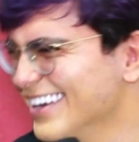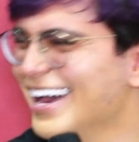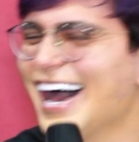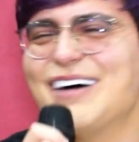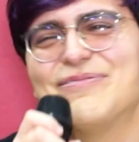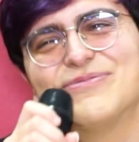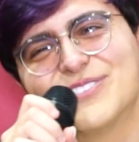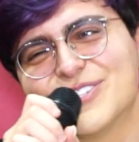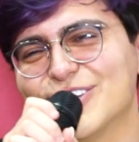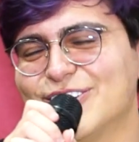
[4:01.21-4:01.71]

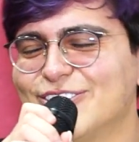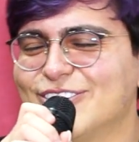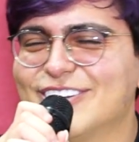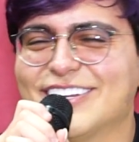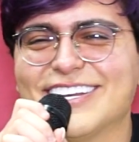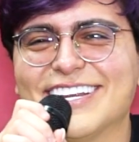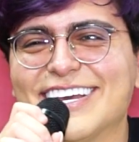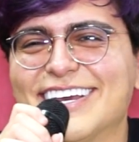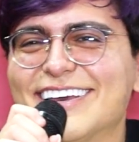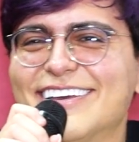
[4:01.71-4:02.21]

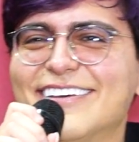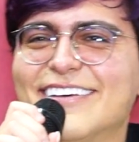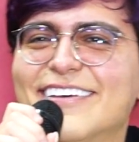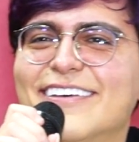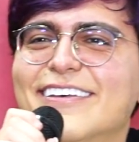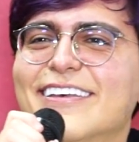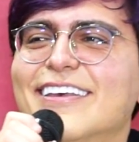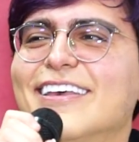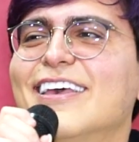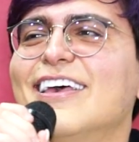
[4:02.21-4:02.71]
Absolutely.
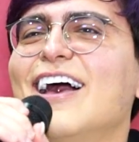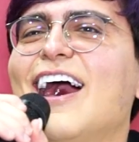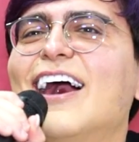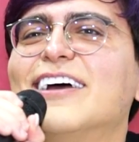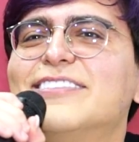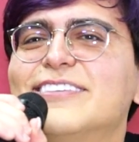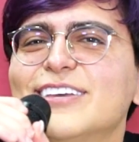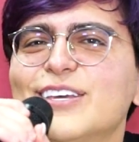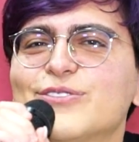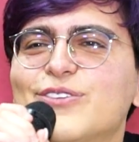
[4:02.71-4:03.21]
I
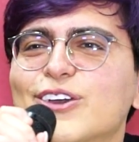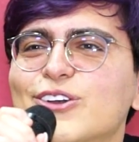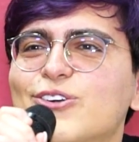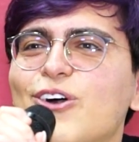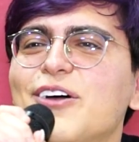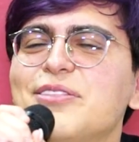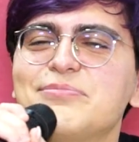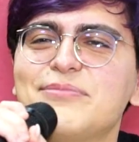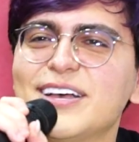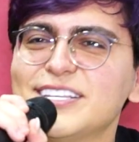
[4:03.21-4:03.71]
think if I go
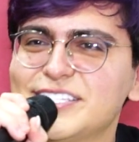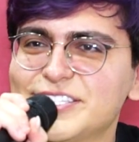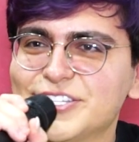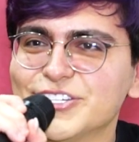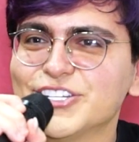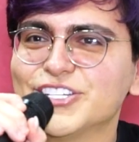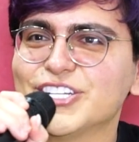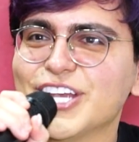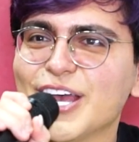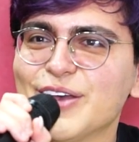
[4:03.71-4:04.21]
on
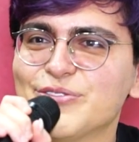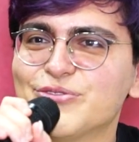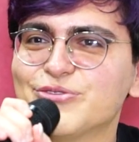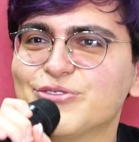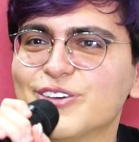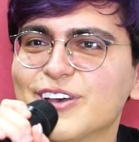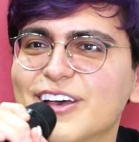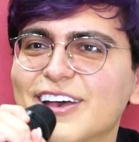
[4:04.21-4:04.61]
MasterChef,